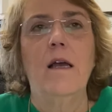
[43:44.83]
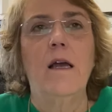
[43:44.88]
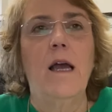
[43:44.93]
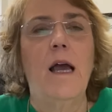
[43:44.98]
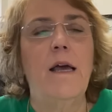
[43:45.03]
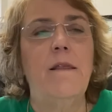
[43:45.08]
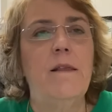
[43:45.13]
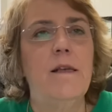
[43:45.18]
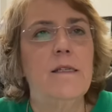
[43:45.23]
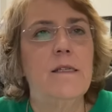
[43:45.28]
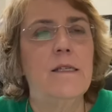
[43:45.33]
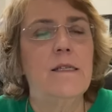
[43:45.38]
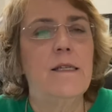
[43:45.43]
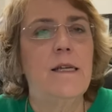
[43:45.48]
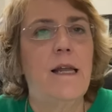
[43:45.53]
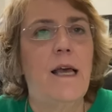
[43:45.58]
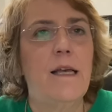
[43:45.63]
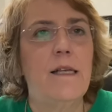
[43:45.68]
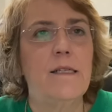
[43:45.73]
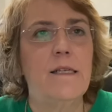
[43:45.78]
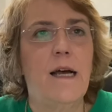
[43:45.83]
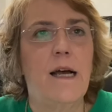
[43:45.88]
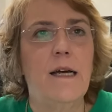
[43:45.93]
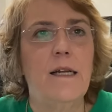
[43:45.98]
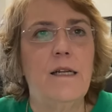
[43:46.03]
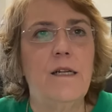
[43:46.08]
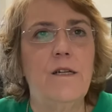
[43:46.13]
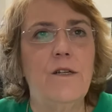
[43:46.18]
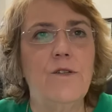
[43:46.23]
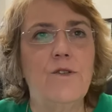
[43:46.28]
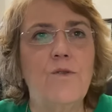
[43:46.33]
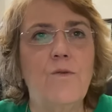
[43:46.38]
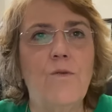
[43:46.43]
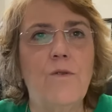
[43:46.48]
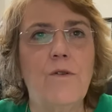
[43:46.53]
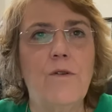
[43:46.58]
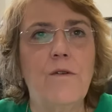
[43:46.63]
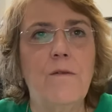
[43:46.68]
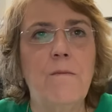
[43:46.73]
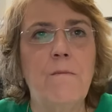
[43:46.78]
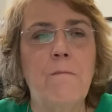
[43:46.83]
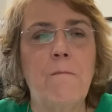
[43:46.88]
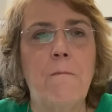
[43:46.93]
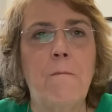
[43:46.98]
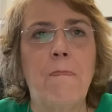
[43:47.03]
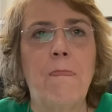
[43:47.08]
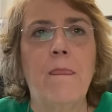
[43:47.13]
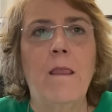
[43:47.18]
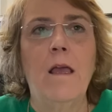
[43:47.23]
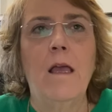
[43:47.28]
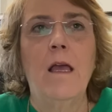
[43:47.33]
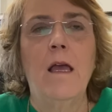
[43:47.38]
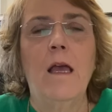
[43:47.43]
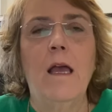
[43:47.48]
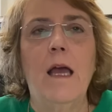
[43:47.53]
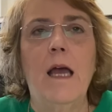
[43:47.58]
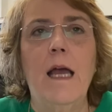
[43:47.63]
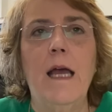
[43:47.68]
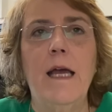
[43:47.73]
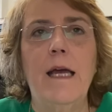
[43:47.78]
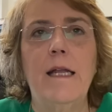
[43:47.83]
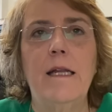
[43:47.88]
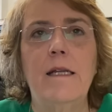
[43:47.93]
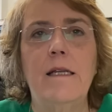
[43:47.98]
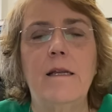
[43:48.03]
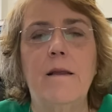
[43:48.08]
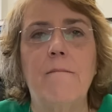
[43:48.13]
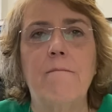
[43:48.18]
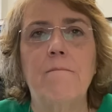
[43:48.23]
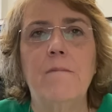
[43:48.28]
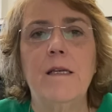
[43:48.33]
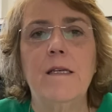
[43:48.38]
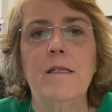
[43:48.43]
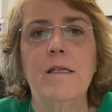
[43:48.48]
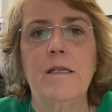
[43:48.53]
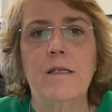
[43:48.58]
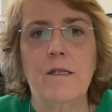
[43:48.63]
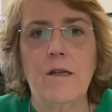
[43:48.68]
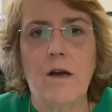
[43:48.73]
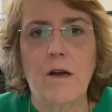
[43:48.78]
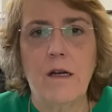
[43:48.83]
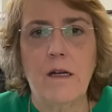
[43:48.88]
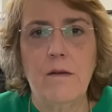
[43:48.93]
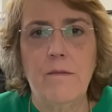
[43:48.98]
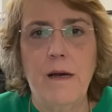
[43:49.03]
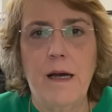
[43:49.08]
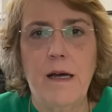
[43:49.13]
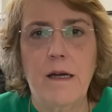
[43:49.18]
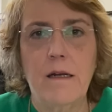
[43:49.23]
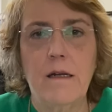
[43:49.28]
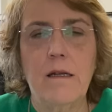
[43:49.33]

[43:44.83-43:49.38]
and this is an anxiety disorder, and this is talking about